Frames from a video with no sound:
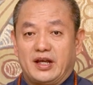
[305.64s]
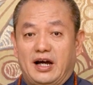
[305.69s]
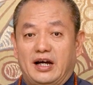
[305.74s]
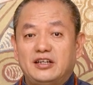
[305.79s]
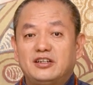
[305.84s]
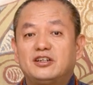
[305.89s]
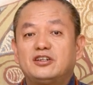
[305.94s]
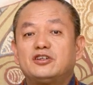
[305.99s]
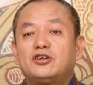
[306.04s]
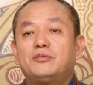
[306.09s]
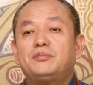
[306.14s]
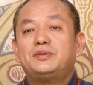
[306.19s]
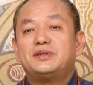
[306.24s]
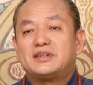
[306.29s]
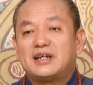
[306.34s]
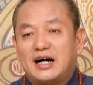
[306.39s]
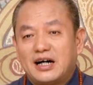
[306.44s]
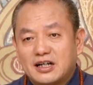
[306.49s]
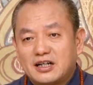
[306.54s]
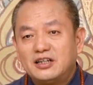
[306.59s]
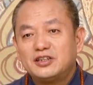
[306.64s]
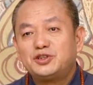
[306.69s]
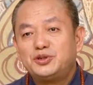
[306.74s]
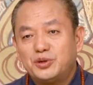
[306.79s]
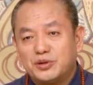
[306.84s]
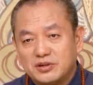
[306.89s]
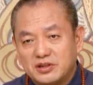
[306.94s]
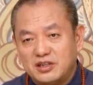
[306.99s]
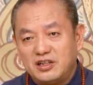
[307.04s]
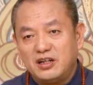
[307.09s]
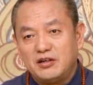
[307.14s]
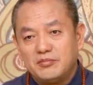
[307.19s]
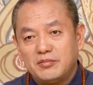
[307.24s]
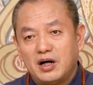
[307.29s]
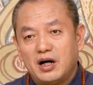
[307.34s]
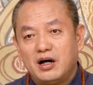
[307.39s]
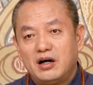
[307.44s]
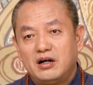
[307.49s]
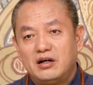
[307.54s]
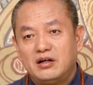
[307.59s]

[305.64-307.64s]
Can anyone be poorer than them?